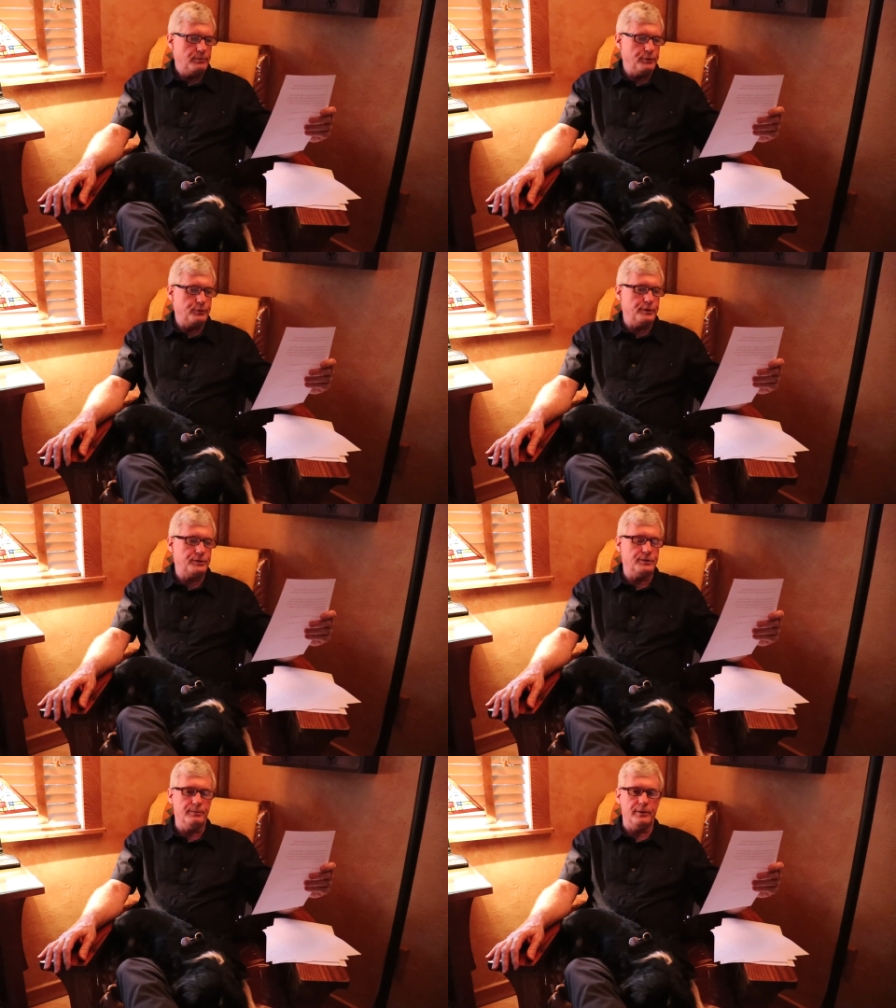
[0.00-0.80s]

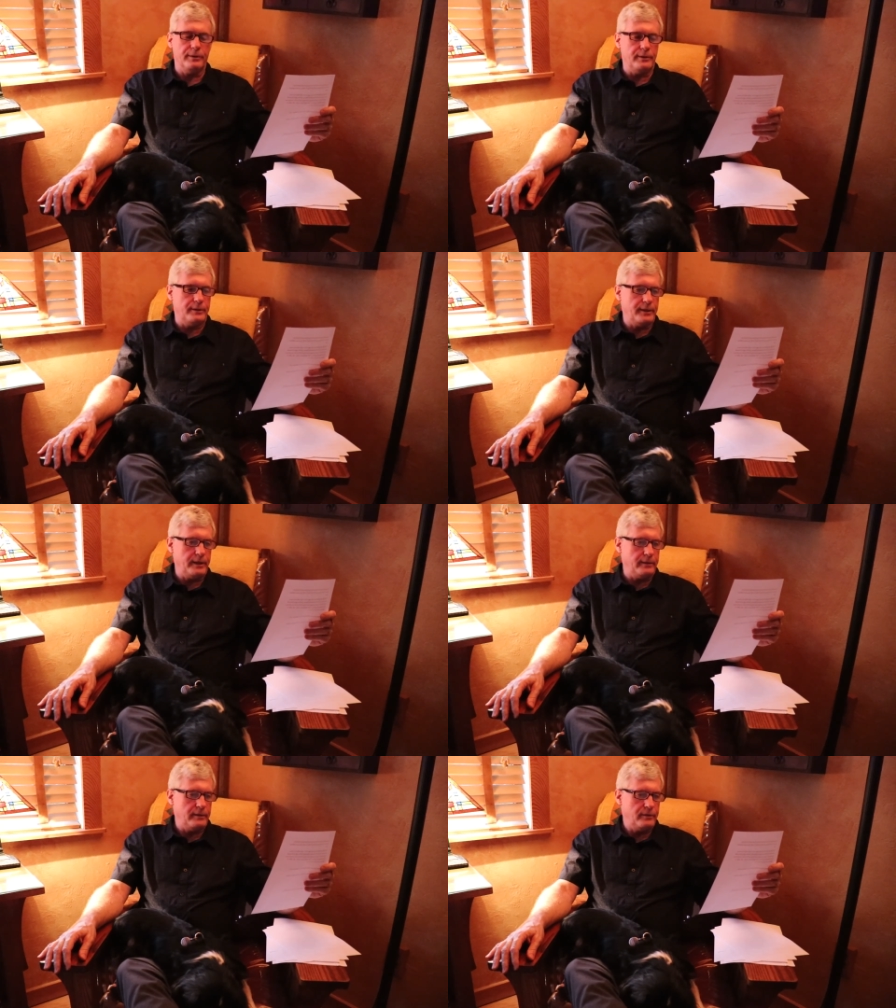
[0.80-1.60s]
Patricia Marion
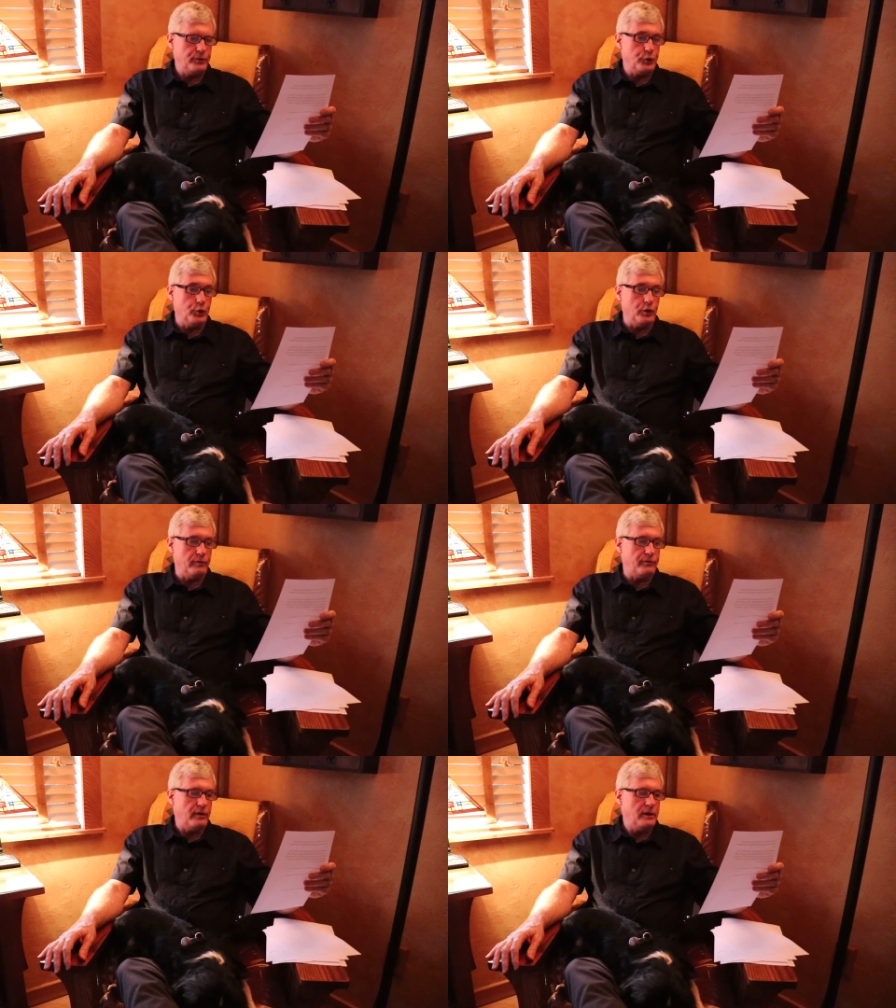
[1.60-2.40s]
Tate, the
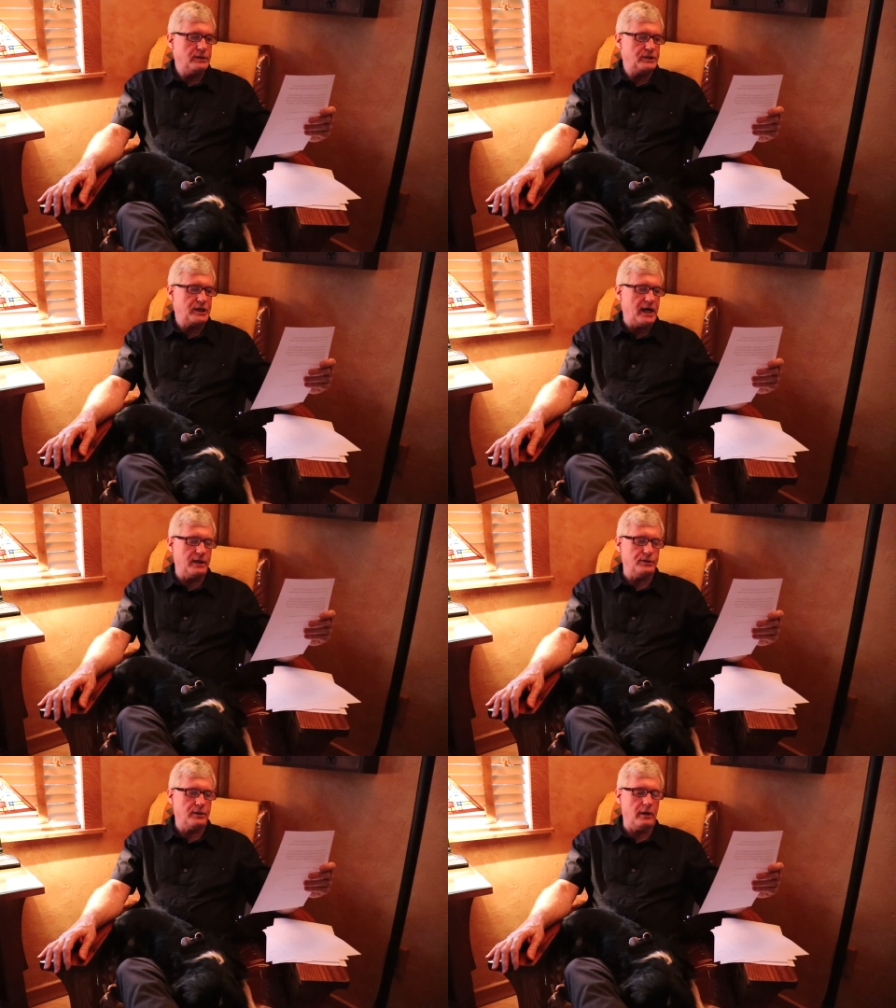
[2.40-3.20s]
girl of
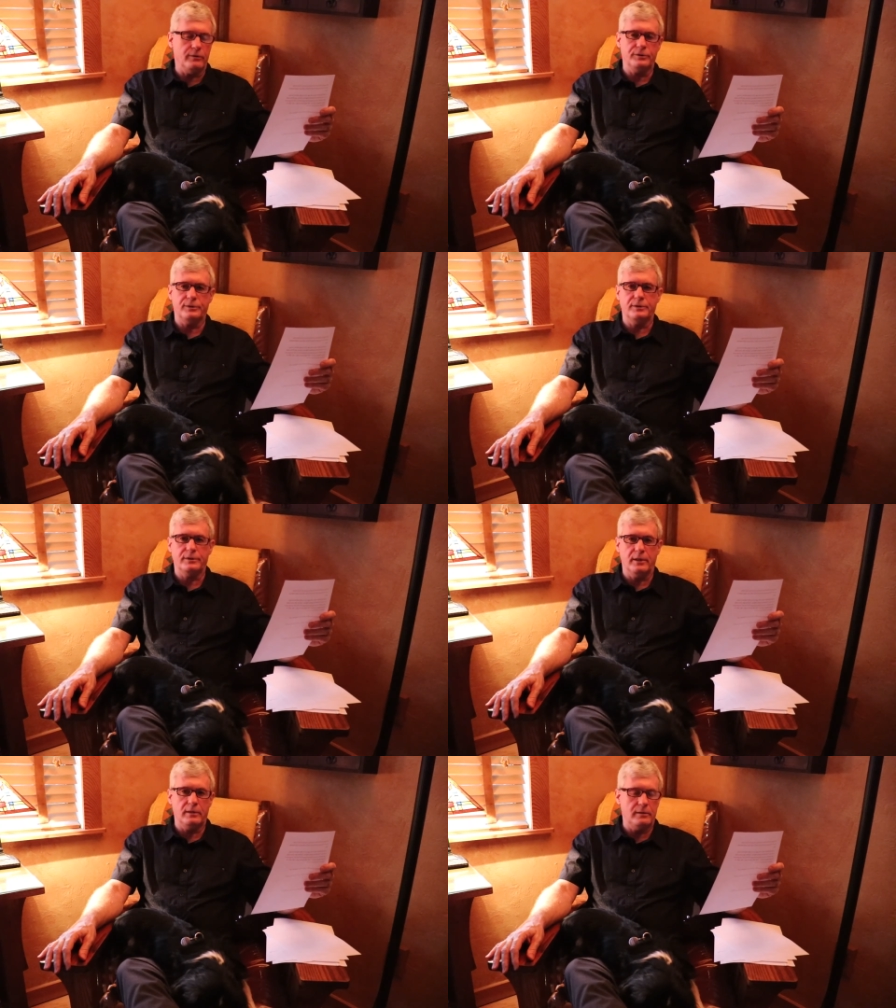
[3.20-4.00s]
Scottish Irish
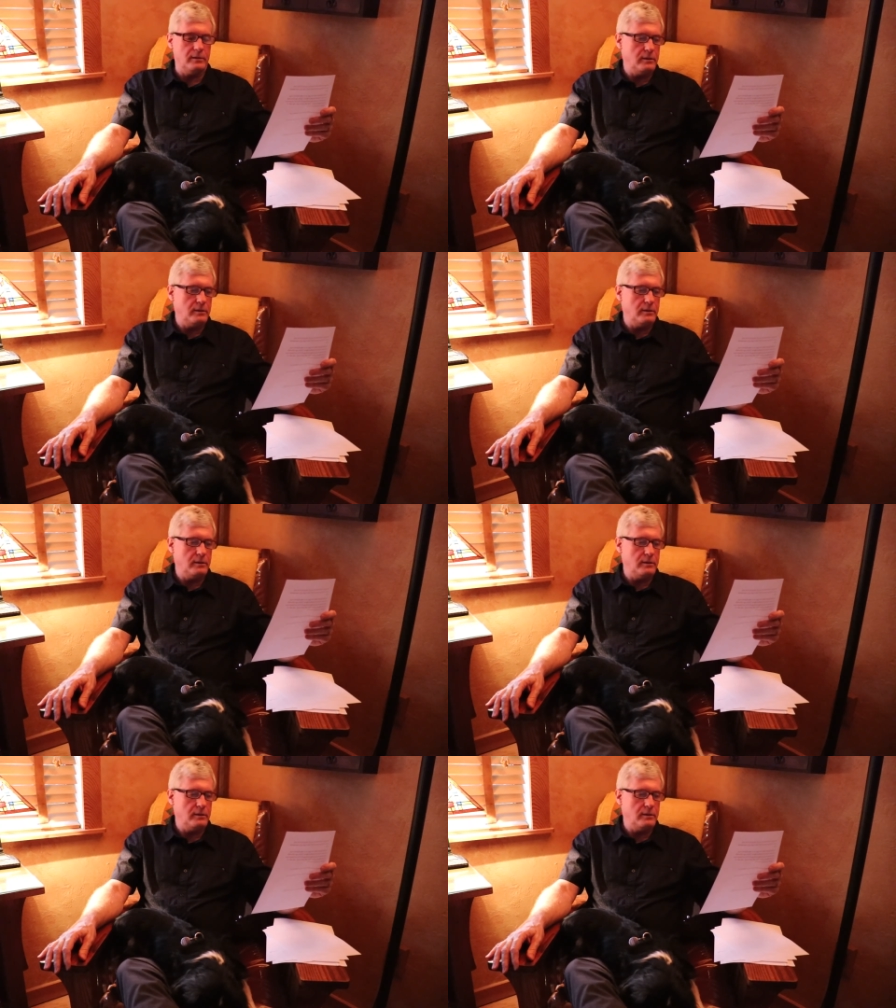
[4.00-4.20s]
descent.